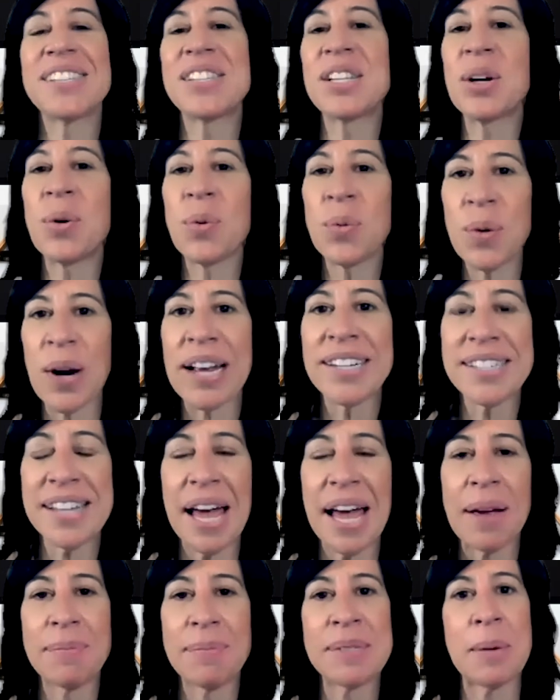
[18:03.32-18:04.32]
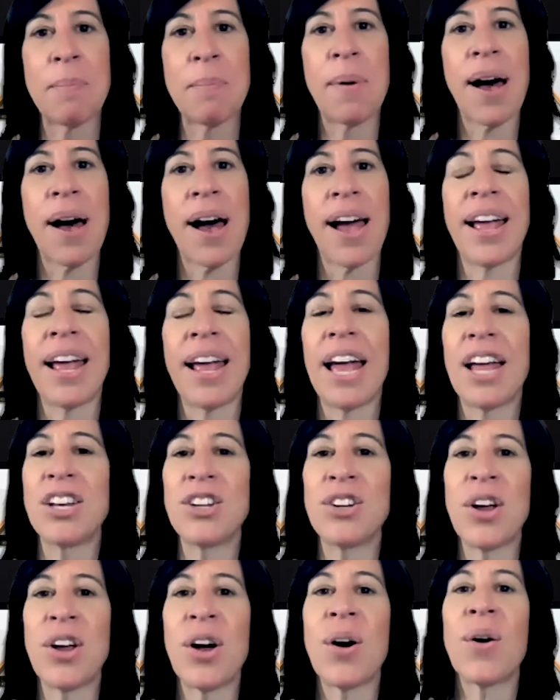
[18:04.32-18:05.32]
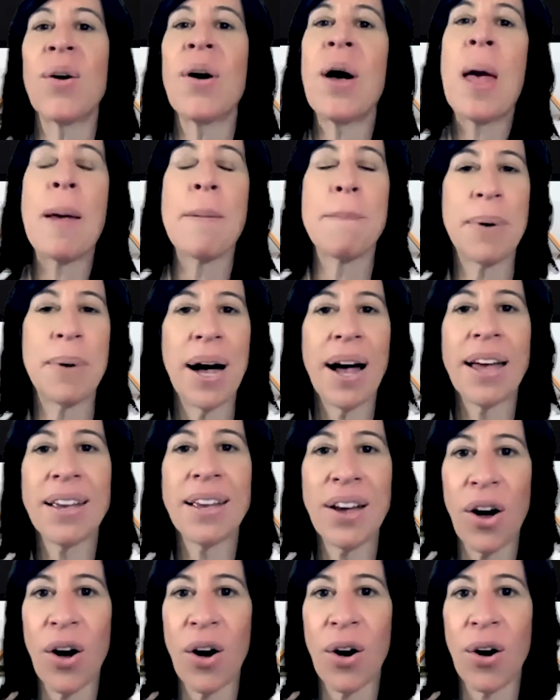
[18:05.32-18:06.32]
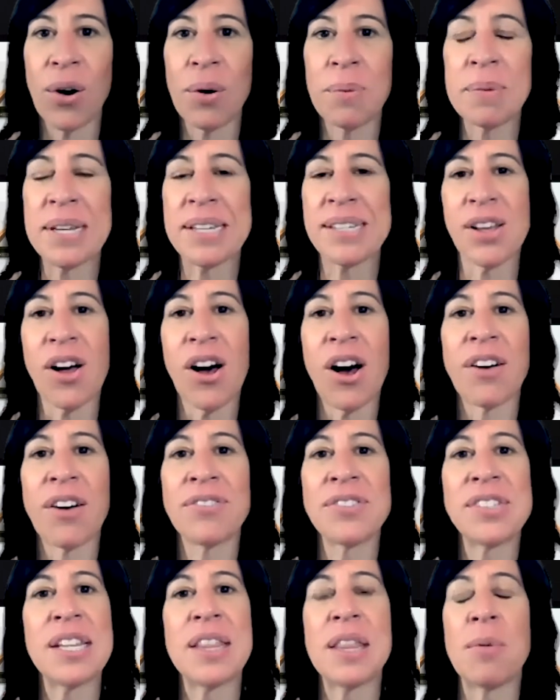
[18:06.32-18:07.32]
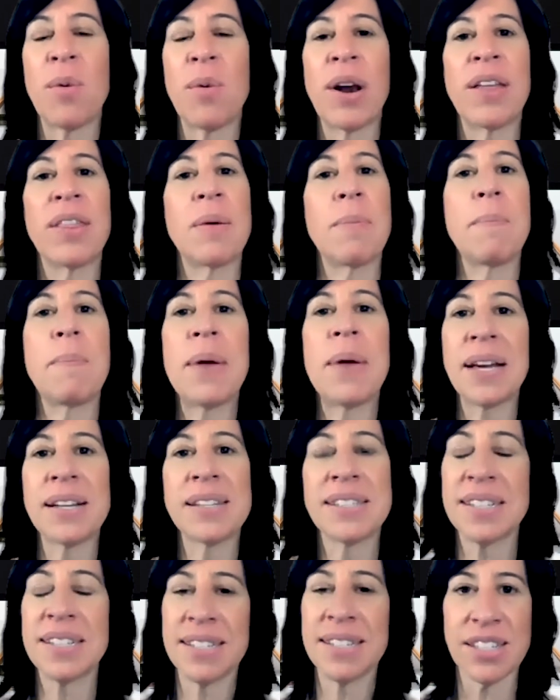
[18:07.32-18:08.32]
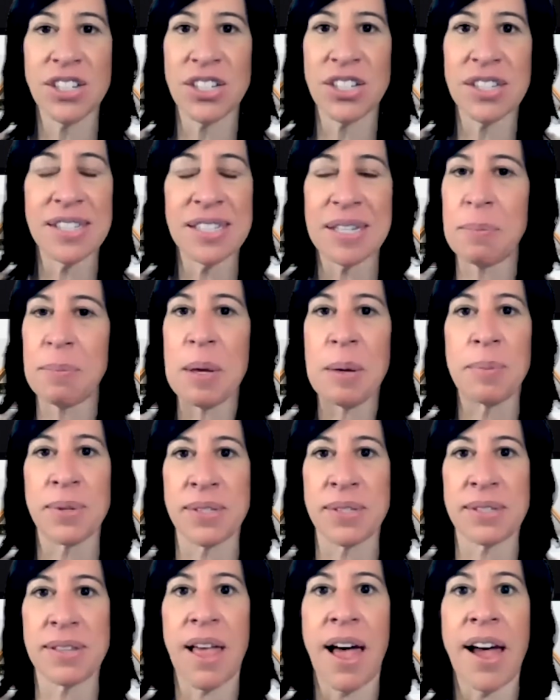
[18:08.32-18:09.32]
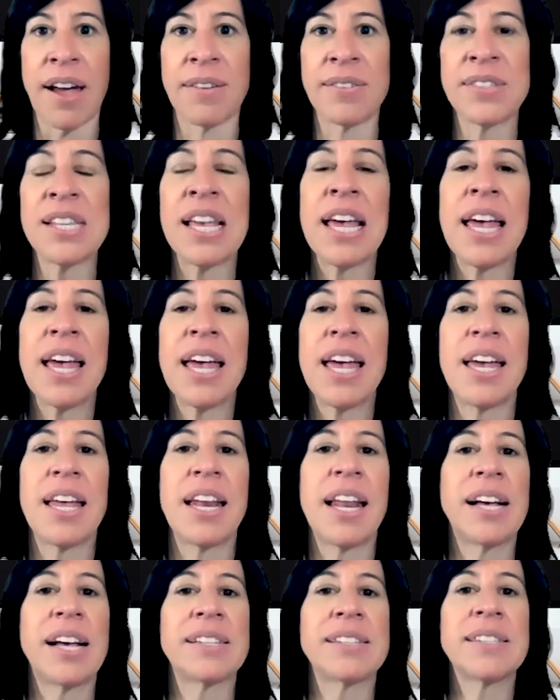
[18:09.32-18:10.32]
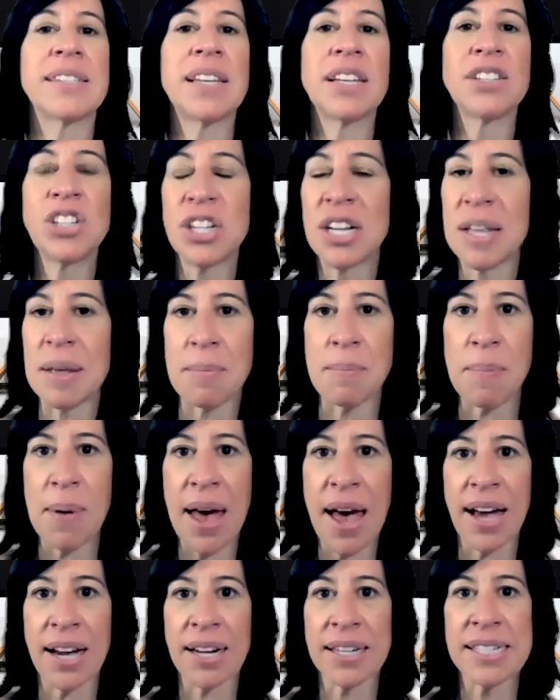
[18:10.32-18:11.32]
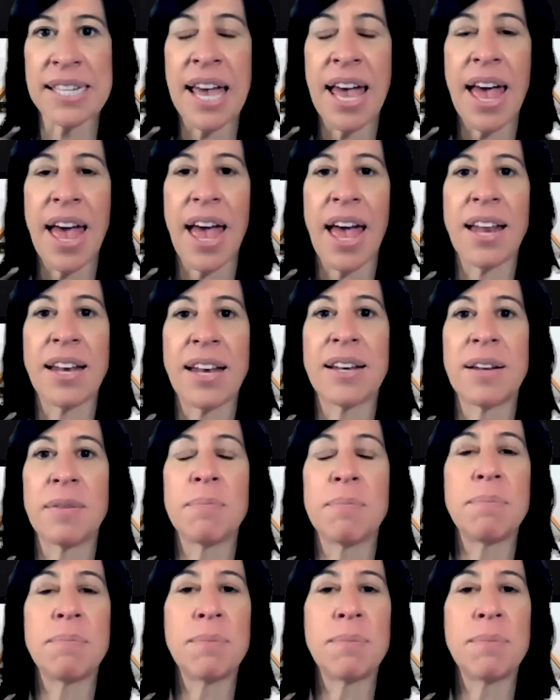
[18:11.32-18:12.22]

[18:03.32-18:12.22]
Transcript: it's a great time to buy. And buying a home is often one of the biggest decisions in people's lives. It has such an impact. And